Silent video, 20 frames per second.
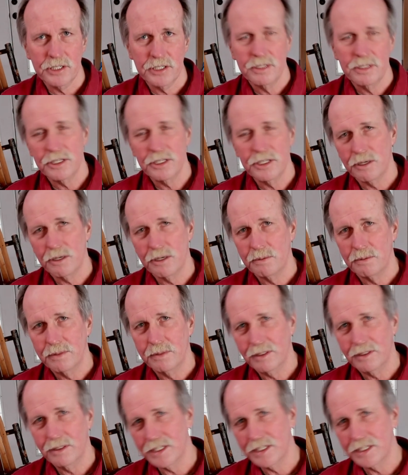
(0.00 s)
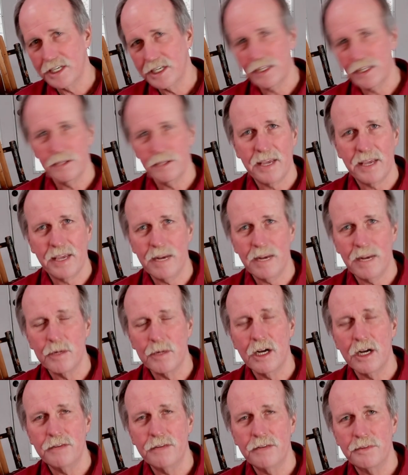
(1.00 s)
So let's get the camera
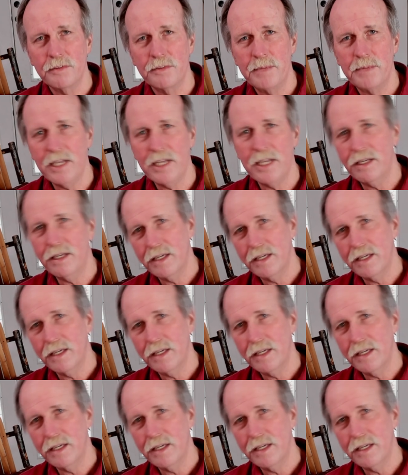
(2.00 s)
off of me